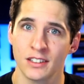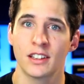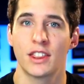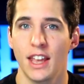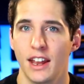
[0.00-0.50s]
to
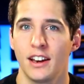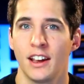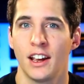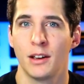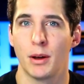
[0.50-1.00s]
then
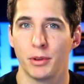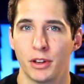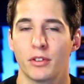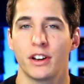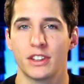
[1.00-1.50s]
be able to
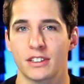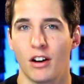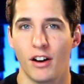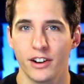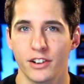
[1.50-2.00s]
create this
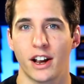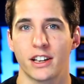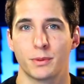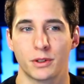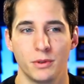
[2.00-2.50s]

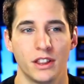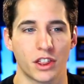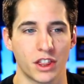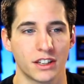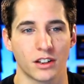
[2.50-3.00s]
contrast between the
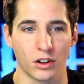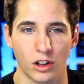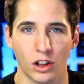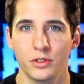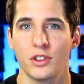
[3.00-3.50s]
things that are
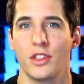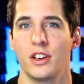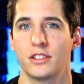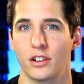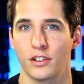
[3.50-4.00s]
close and
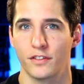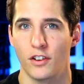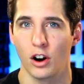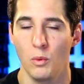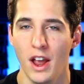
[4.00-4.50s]
things that are
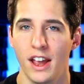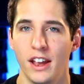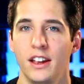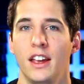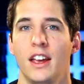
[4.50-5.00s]
far
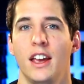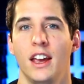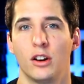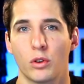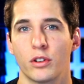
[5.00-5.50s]
away
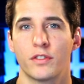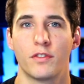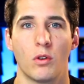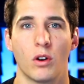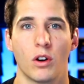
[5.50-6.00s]
in order
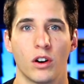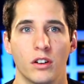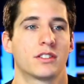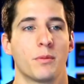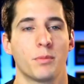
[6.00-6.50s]
for
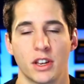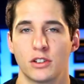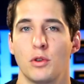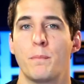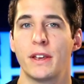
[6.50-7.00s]
something
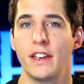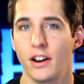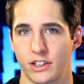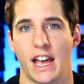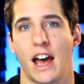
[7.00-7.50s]
to appear
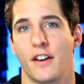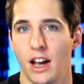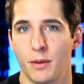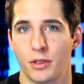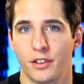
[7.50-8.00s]
to have
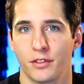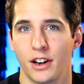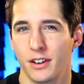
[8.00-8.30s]
depth, right?